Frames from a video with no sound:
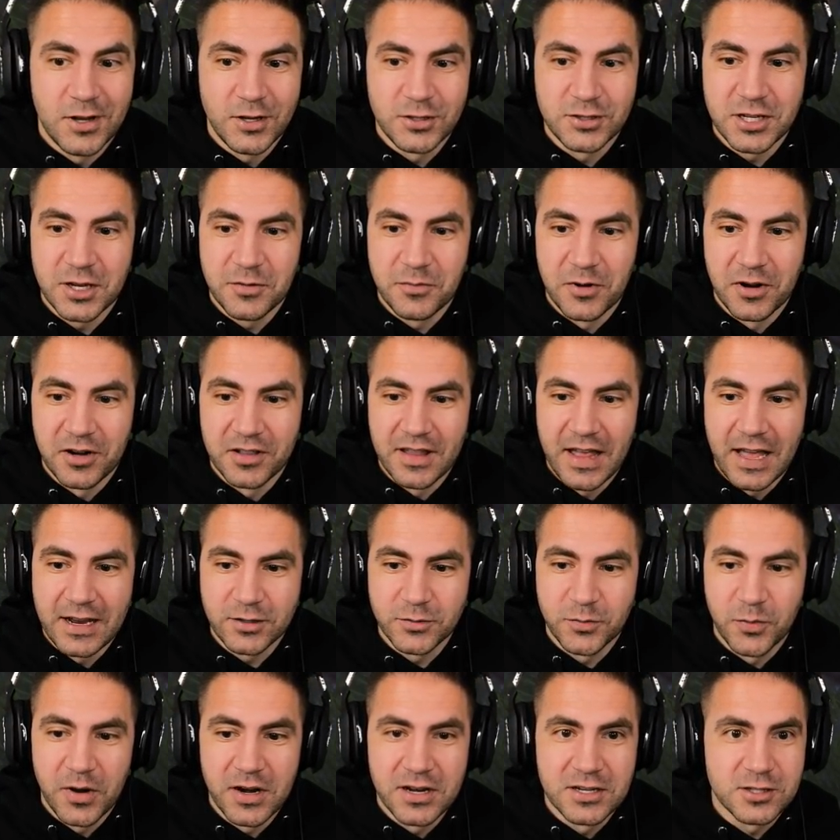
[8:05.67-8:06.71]
Achievement
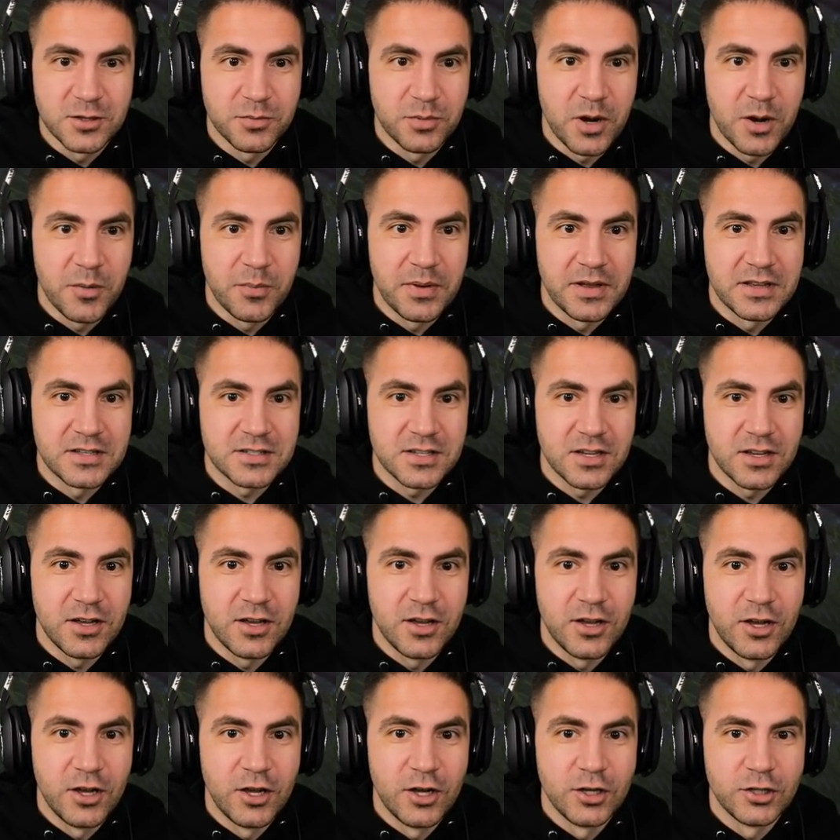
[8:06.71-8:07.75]
unlocked. What is the purpose?
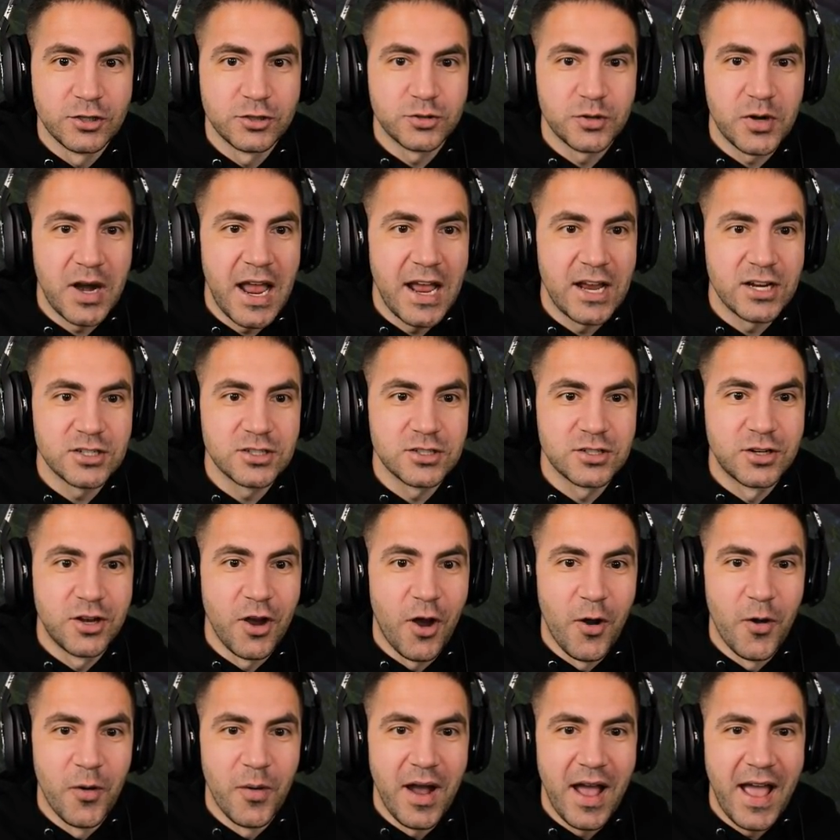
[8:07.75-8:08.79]
Trash
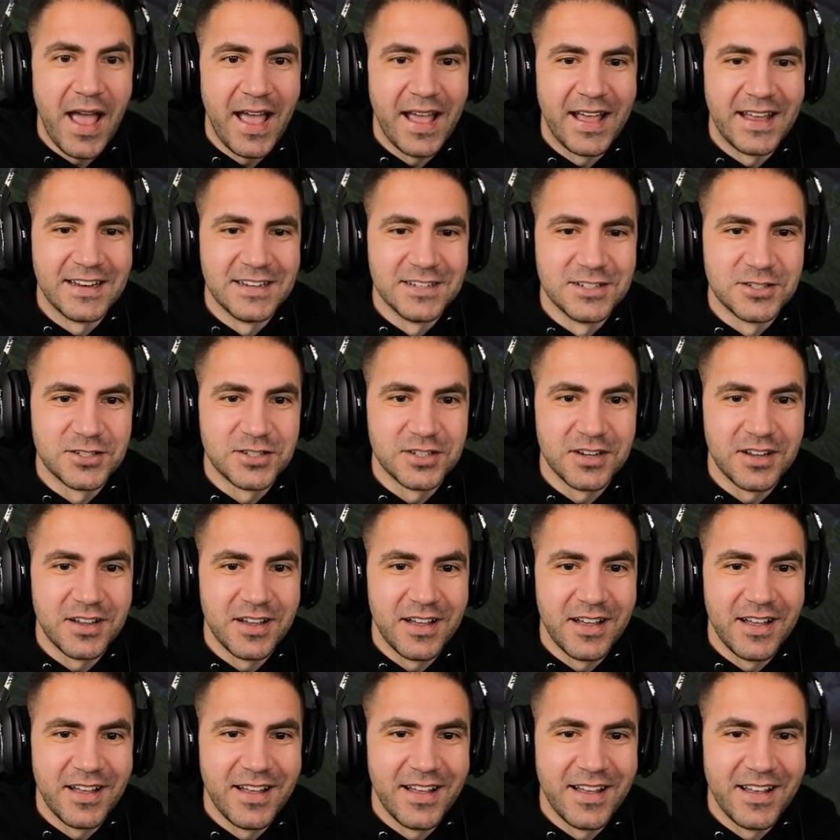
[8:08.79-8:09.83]
Goathenge.
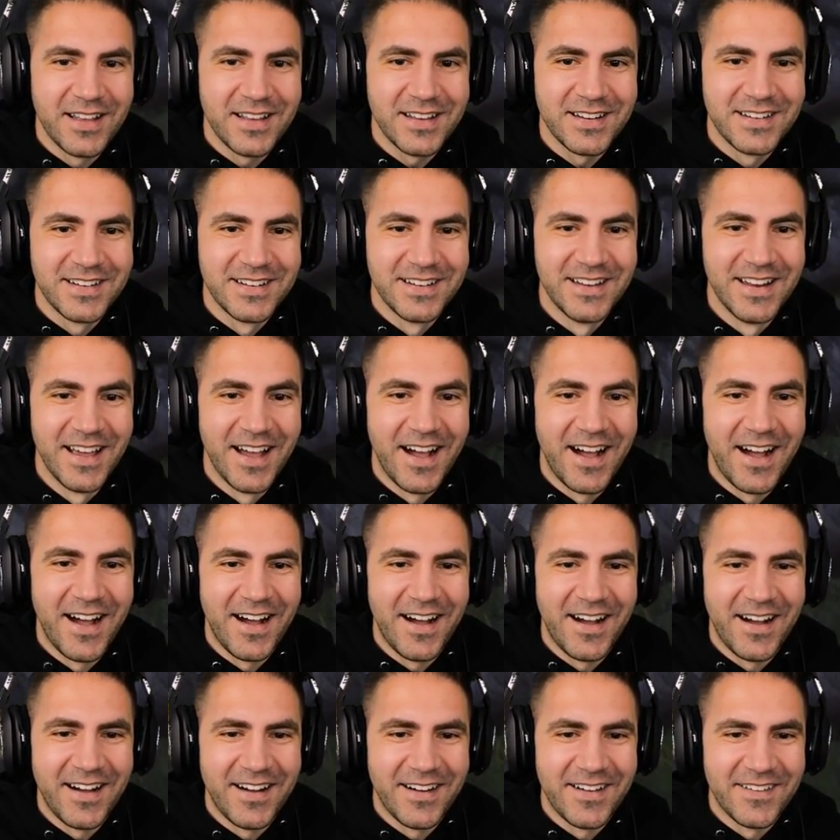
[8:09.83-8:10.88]

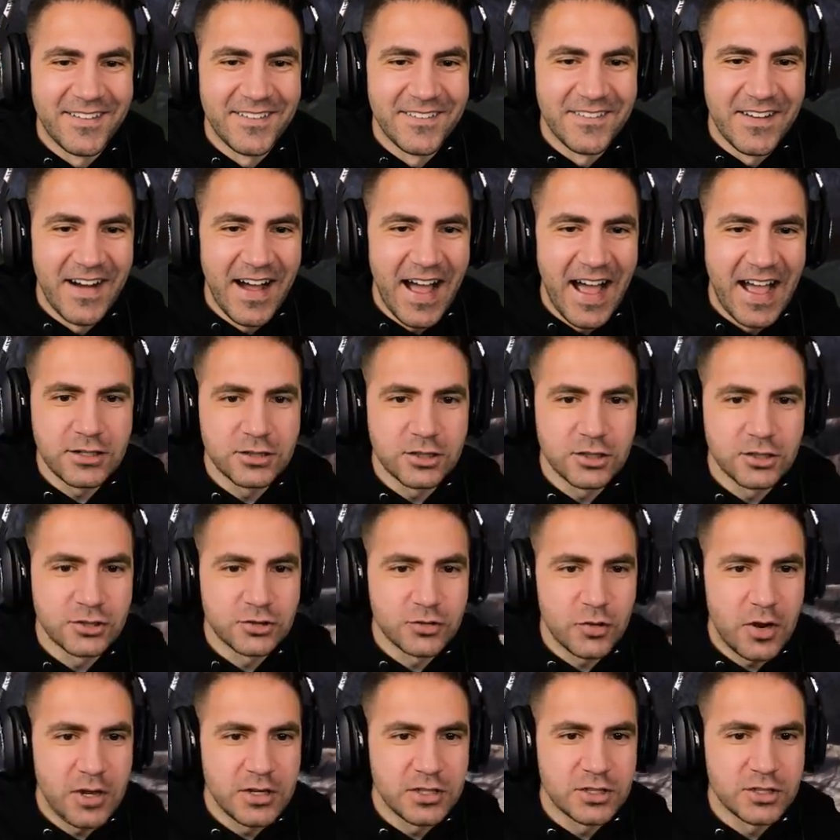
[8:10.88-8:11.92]
No. I
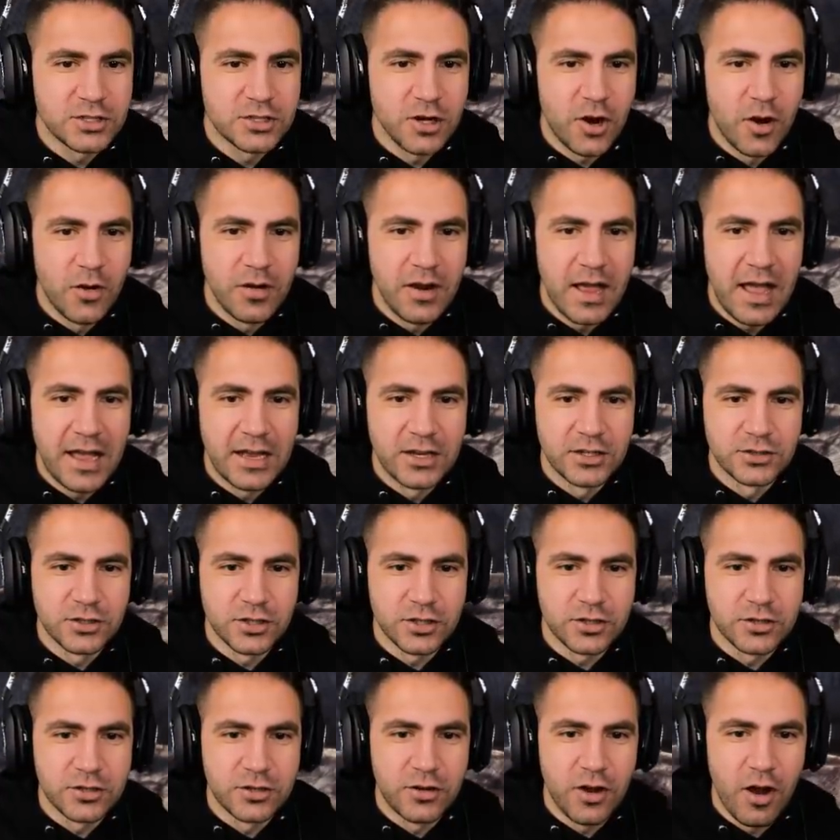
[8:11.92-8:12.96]
destroyed Stonehenge
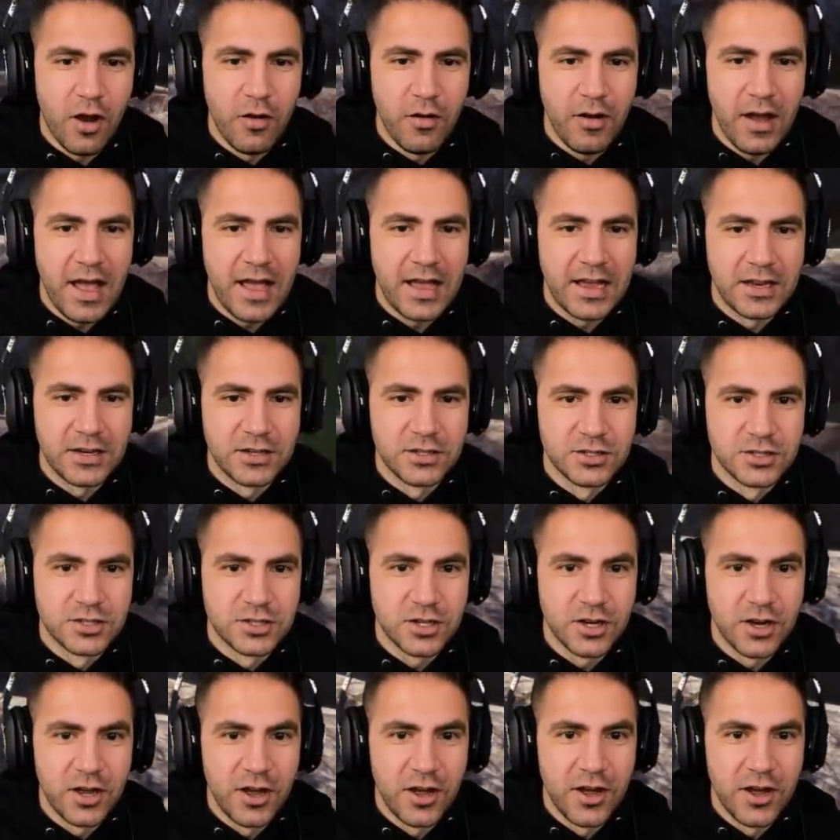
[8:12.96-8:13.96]
or Goathenge.